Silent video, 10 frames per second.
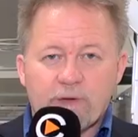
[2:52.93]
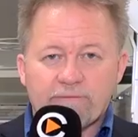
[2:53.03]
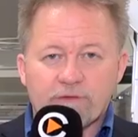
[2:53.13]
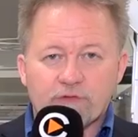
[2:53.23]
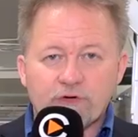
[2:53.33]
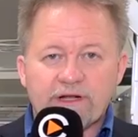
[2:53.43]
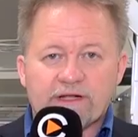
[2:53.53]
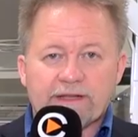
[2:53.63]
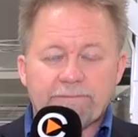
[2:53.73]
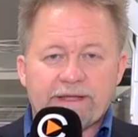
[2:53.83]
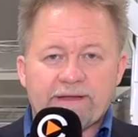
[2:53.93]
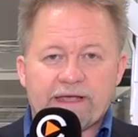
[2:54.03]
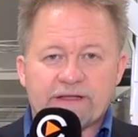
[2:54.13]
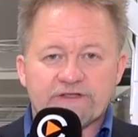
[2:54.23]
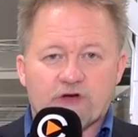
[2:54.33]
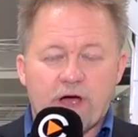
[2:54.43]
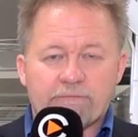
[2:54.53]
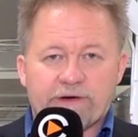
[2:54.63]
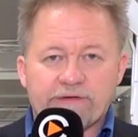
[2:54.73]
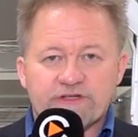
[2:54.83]
we have a rooted clipping that has
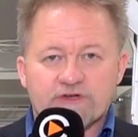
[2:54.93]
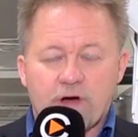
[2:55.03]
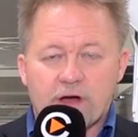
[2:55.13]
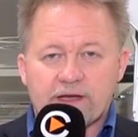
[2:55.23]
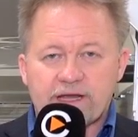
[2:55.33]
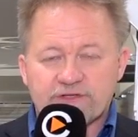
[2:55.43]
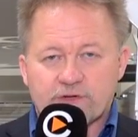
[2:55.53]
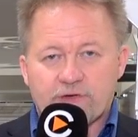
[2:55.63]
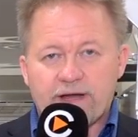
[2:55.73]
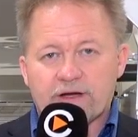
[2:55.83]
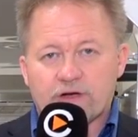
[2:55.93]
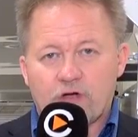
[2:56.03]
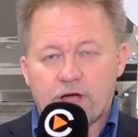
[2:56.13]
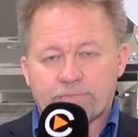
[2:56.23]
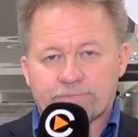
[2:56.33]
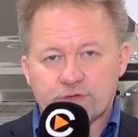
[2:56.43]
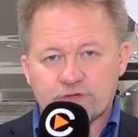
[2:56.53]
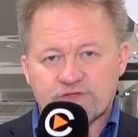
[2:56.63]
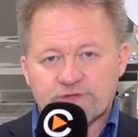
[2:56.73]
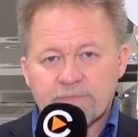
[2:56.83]
got very strong and has created a lot of
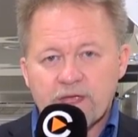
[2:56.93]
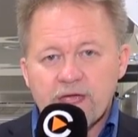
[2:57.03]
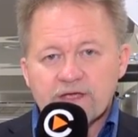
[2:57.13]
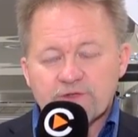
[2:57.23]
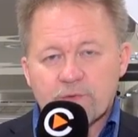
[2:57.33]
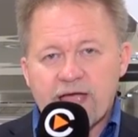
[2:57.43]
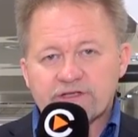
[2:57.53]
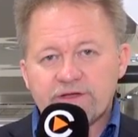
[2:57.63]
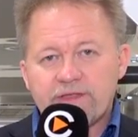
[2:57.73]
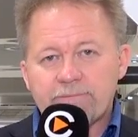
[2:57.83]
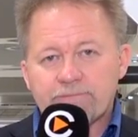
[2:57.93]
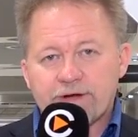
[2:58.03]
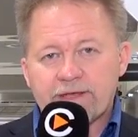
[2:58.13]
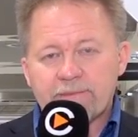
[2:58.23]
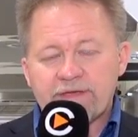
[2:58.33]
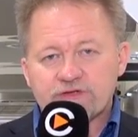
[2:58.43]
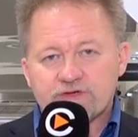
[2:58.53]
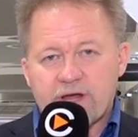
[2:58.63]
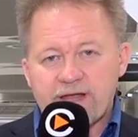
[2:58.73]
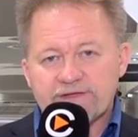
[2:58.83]
roots. So we actually then bring them in
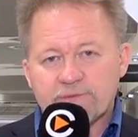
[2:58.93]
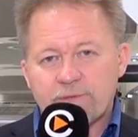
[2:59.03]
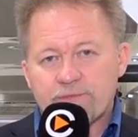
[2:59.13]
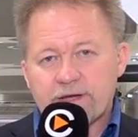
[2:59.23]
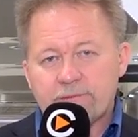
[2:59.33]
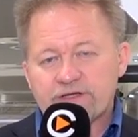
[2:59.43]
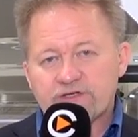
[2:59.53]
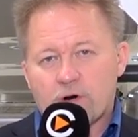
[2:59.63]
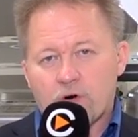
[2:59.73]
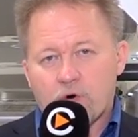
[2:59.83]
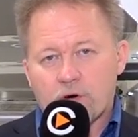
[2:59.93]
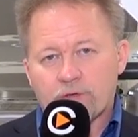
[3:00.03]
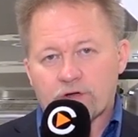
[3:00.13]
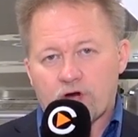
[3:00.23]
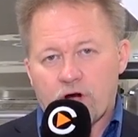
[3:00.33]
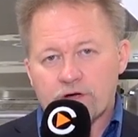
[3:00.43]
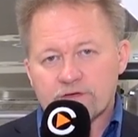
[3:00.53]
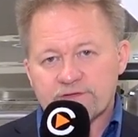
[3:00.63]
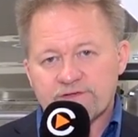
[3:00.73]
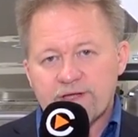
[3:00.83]
trays and we bring them into our orbital
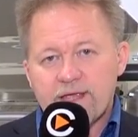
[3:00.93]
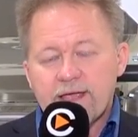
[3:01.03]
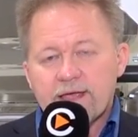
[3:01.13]
gardens.